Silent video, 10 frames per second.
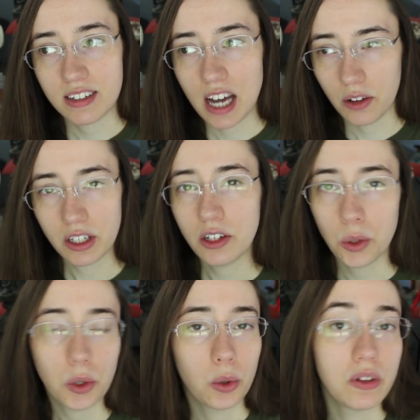telling
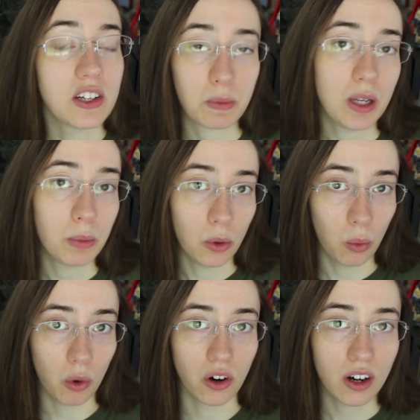you who these
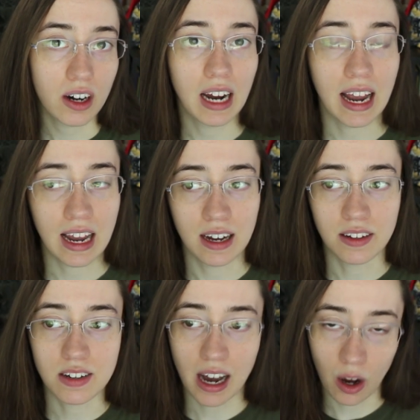people were
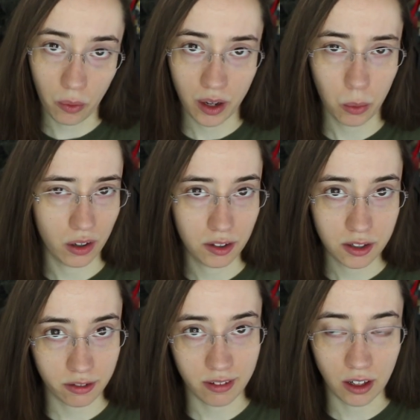and how they were
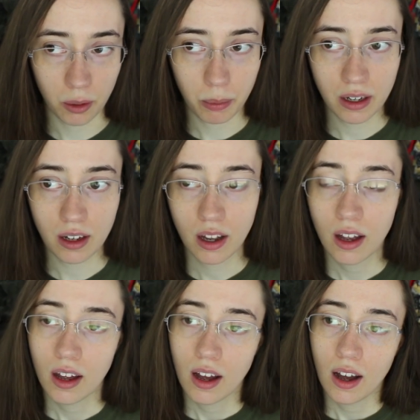developing.
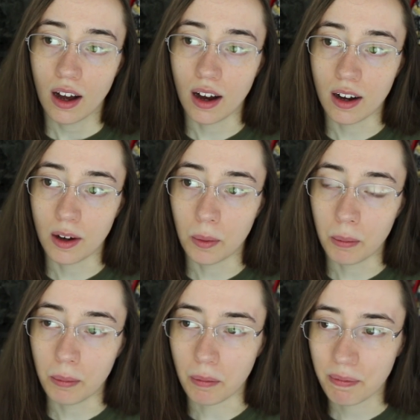
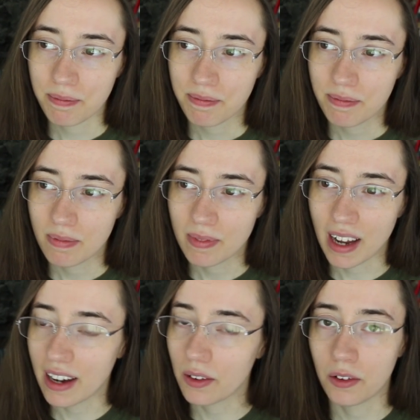Um,
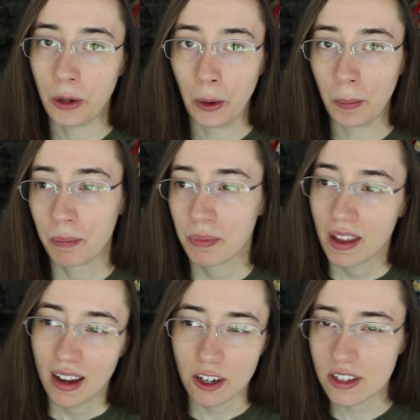I don't know.
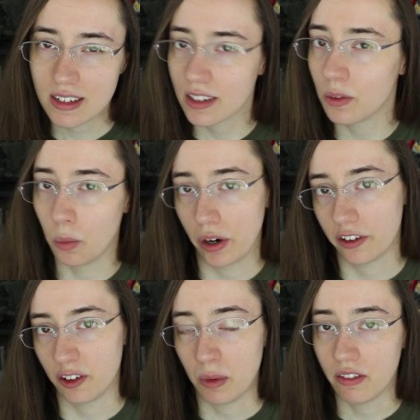It just didn't
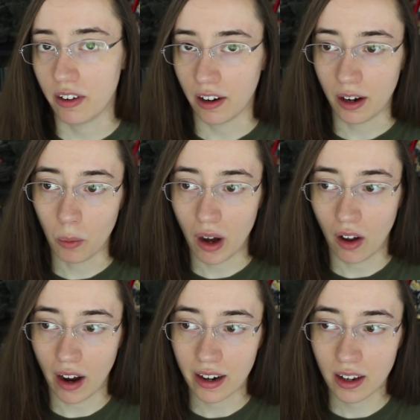work for me very
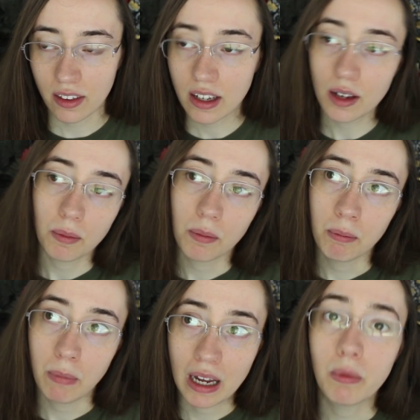well. And I think
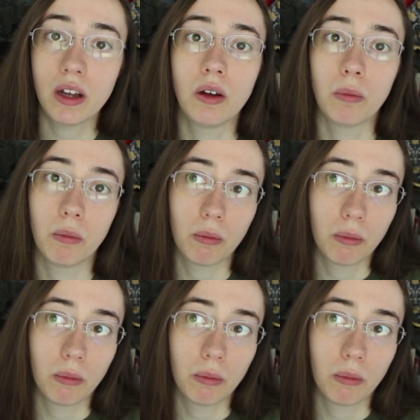maybe